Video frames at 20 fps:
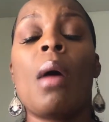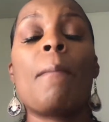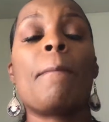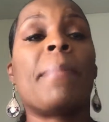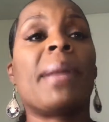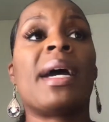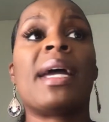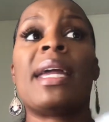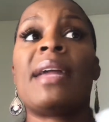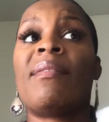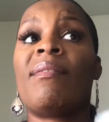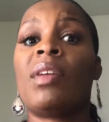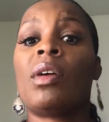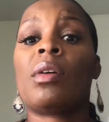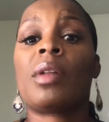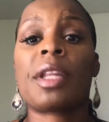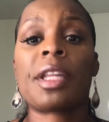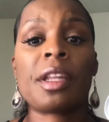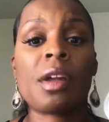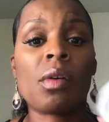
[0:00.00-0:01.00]
but it
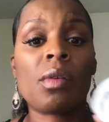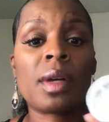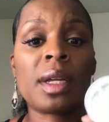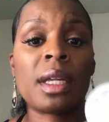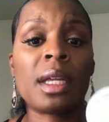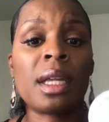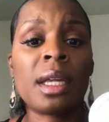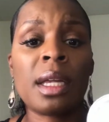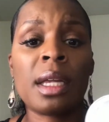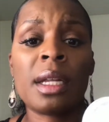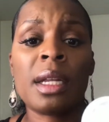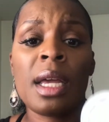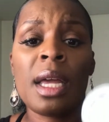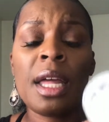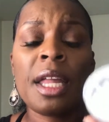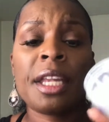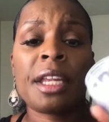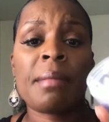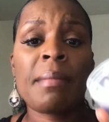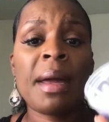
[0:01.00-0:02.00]
feels so good.
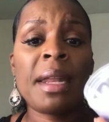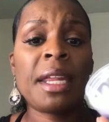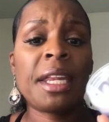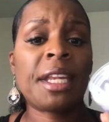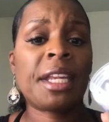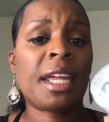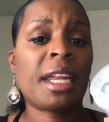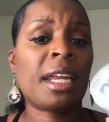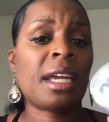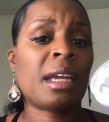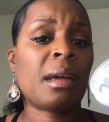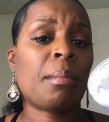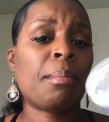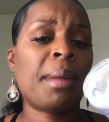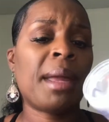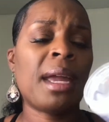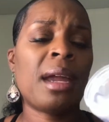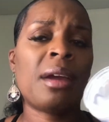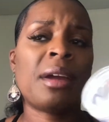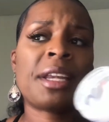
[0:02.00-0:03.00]
Somebody said it
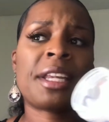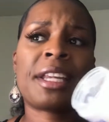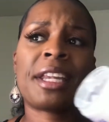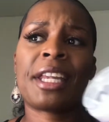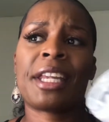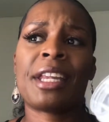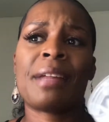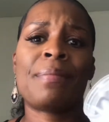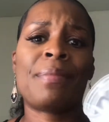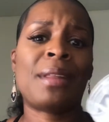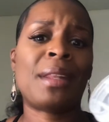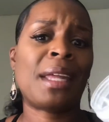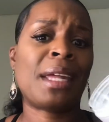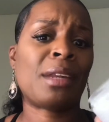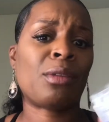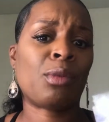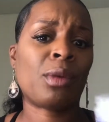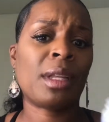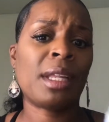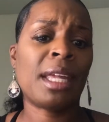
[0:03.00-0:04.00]
compares to something that's
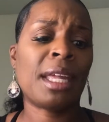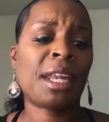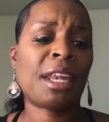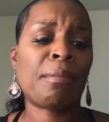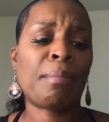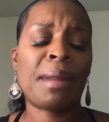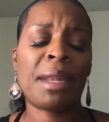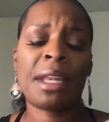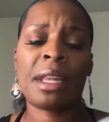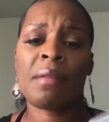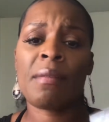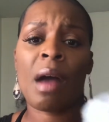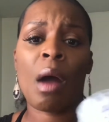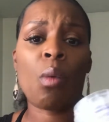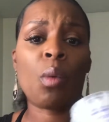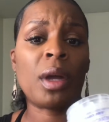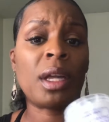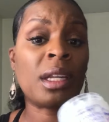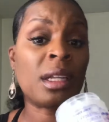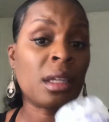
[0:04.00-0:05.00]
really expensive. I
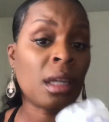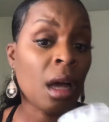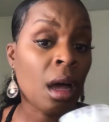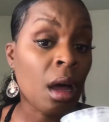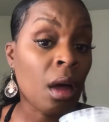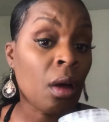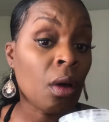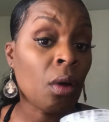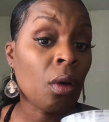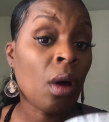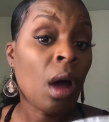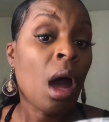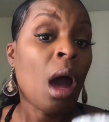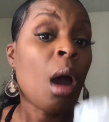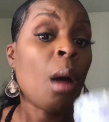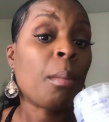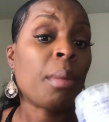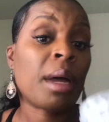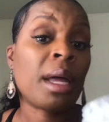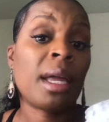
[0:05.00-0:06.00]
wouldn't know,
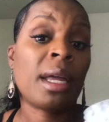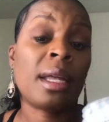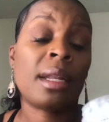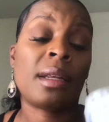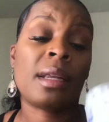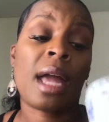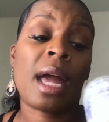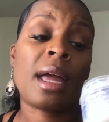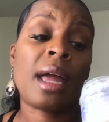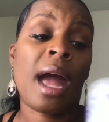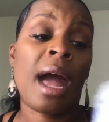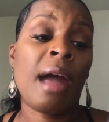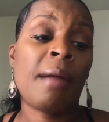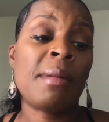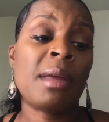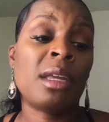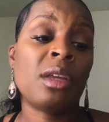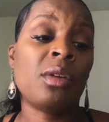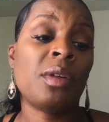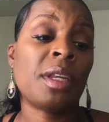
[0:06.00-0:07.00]
but I've
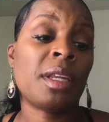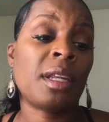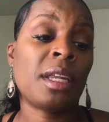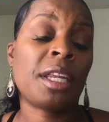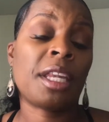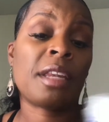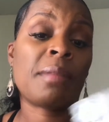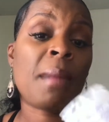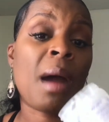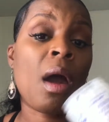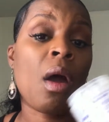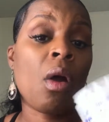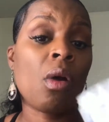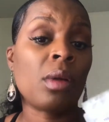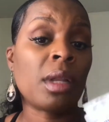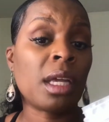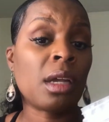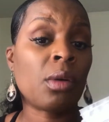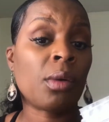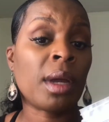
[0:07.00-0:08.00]
been using this as my
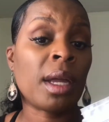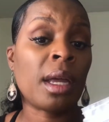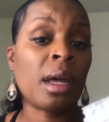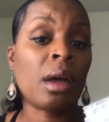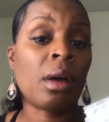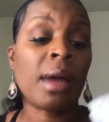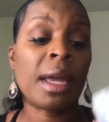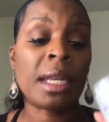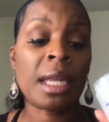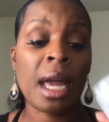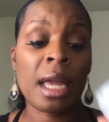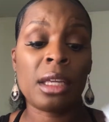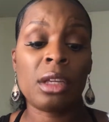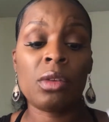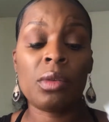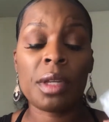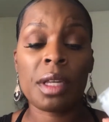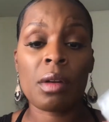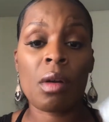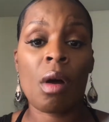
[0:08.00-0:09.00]
holy grail and I
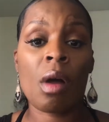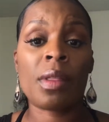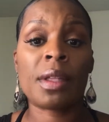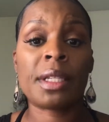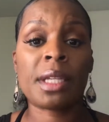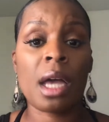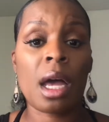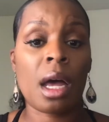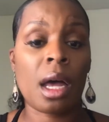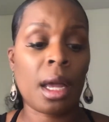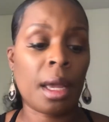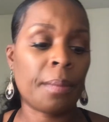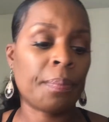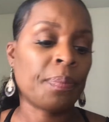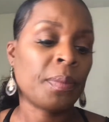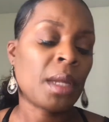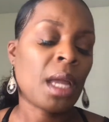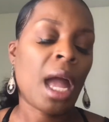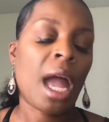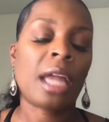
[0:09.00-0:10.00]
use it all the time.
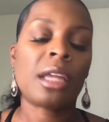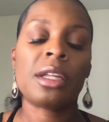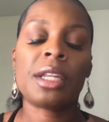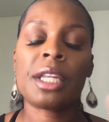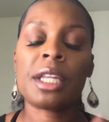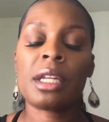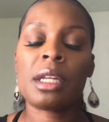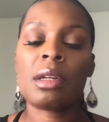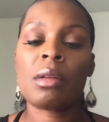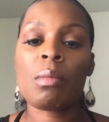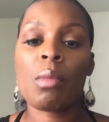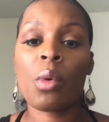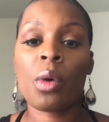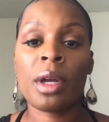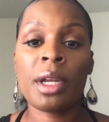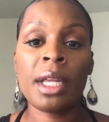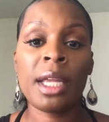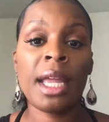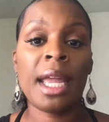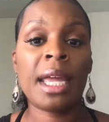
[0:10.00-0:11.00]
I use it in the
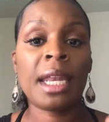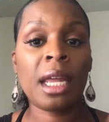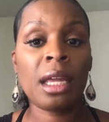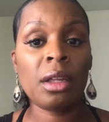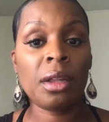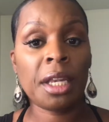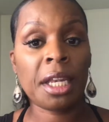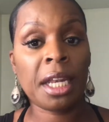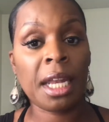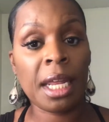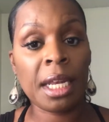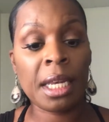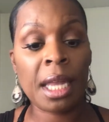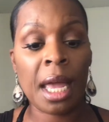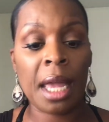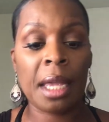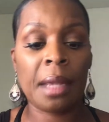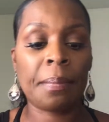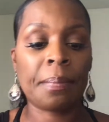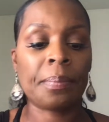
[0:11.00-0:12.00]
morning and I use it at
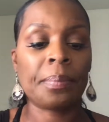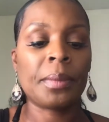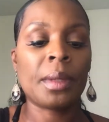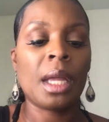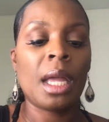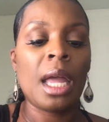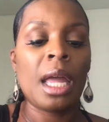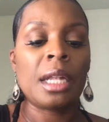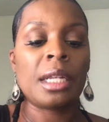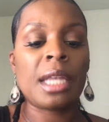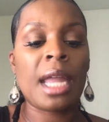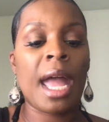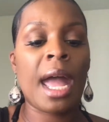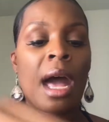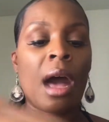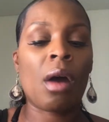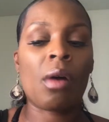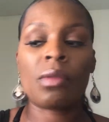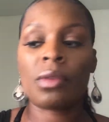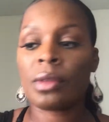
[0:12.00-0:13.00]
night.
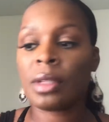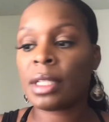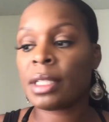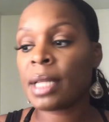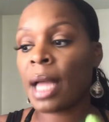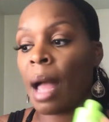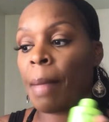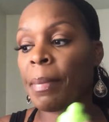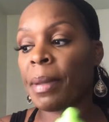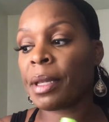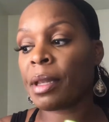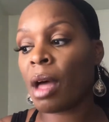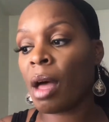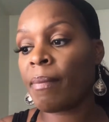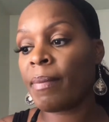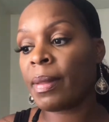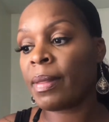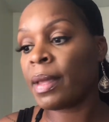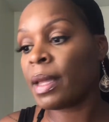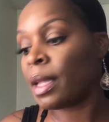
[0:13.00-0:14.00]
Now, the top is
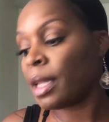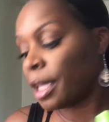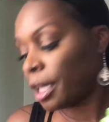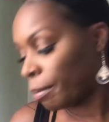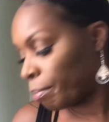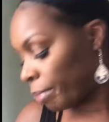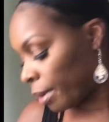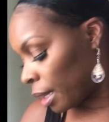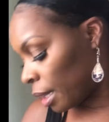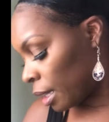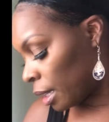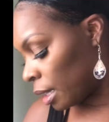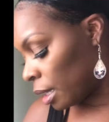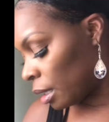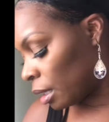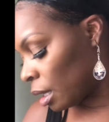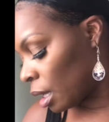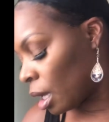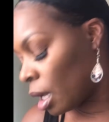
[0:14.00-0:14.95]
off of this, but